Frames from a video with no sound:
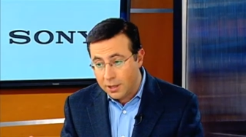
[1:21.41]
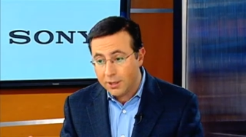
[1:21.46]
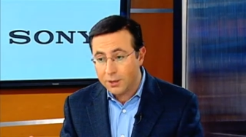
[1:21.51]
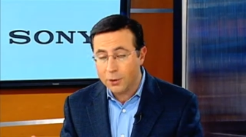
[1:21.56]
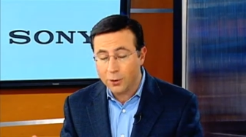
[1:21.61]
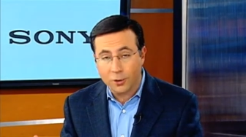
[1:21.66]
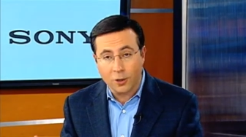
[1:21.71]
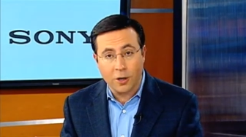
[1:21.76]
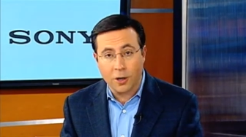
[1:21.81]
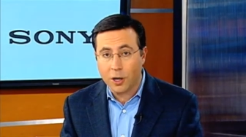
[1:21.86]

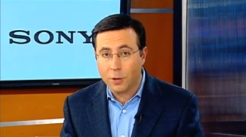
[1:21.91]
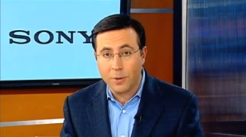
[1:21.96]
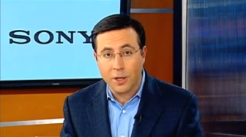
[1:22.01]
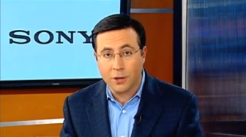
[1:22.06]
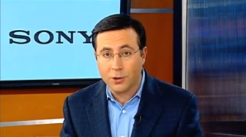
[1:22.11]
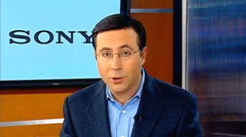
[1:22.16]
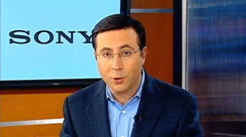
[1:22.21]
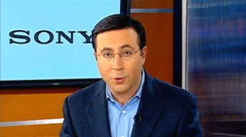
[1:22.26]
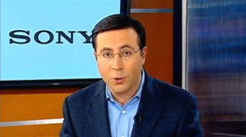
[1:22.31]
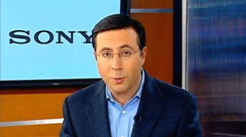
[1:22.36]
you're talking
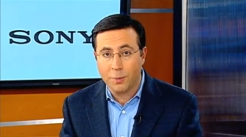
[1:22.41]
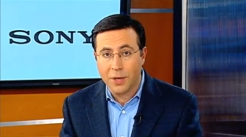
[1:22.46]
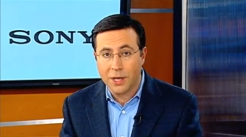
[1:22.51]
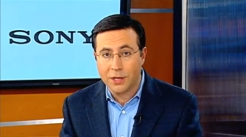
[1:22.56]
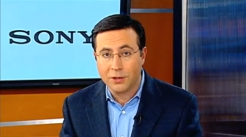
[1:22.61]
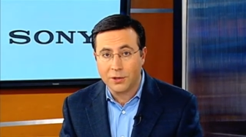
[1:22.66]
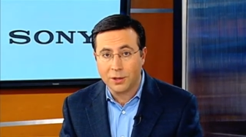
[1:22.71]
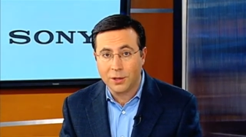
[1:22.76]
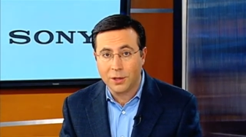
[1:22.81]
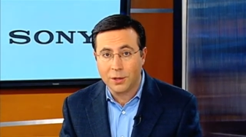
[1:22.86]
about two of the
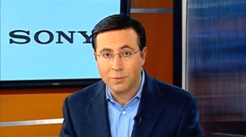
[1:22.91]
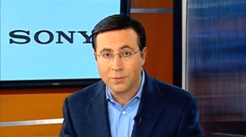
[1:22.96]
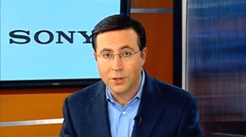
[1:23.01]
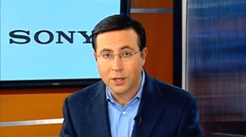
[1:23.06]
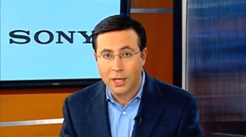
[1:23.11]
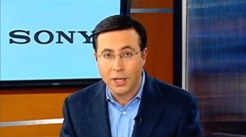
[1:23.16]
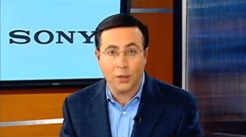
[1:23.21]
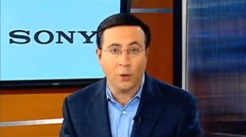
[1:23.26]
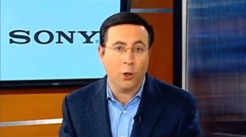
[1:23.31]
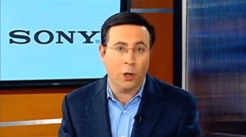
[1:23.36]
best teams
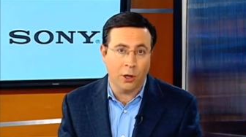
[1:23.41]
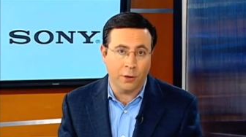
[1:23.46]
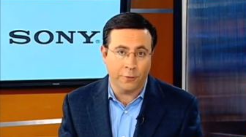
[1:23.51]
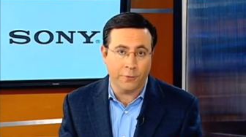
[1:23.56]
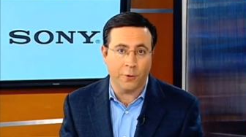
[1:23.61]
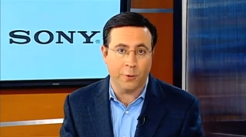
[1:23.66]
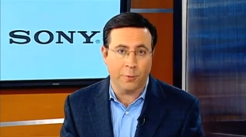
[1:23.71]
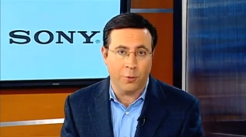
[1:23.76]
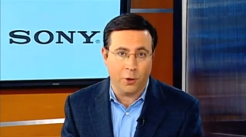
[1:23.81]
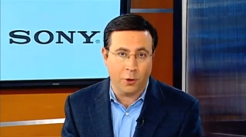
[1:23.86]
in all of
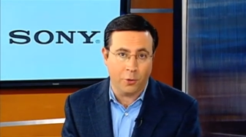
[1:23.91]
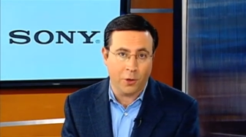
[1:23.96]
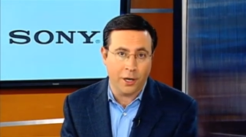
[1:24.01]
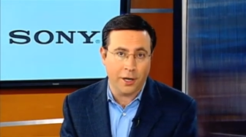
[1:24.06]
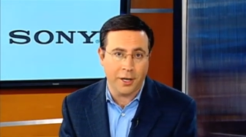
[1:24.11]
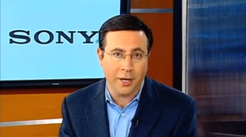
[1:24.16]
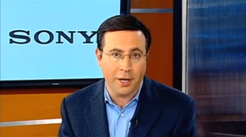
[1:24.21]
football right now.